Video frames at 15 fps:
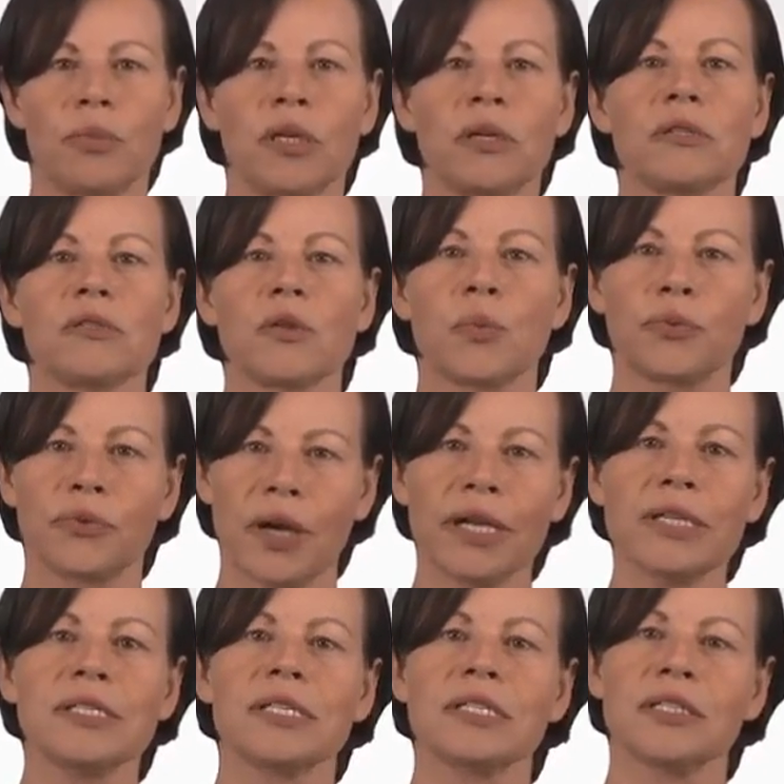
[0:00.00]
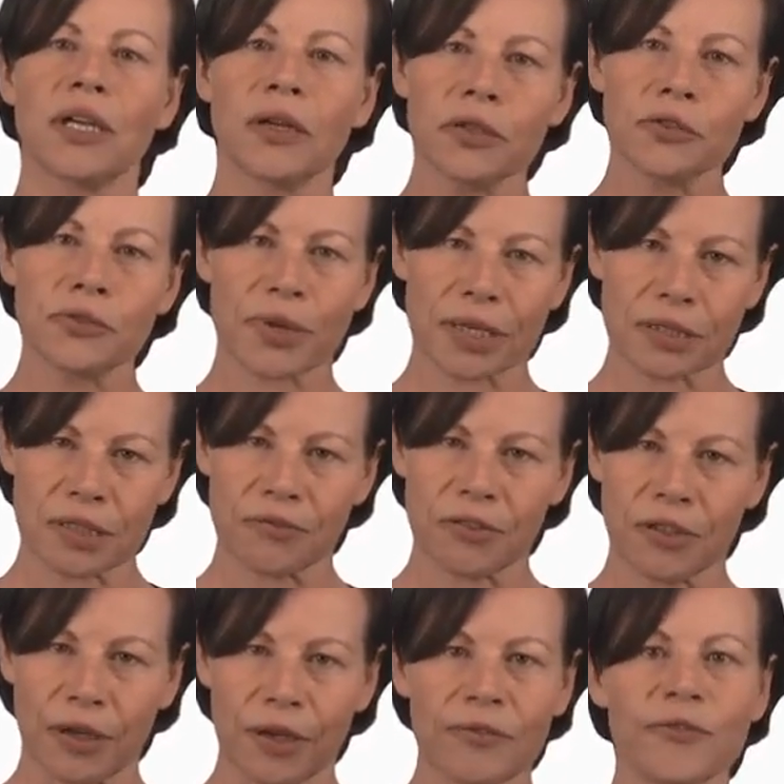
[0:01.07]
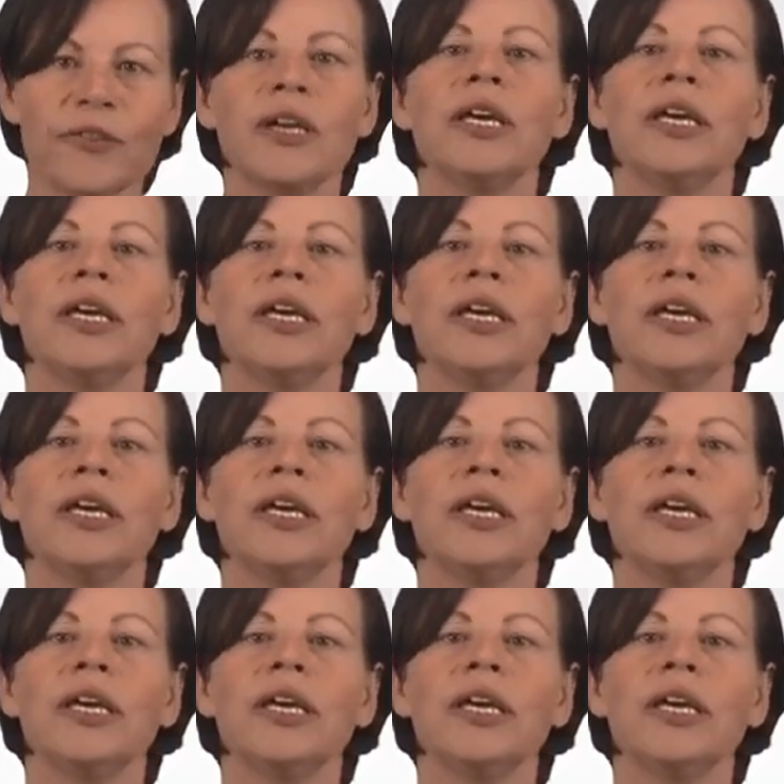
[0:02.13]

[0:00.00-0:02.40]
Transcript: because the price is not attractive enough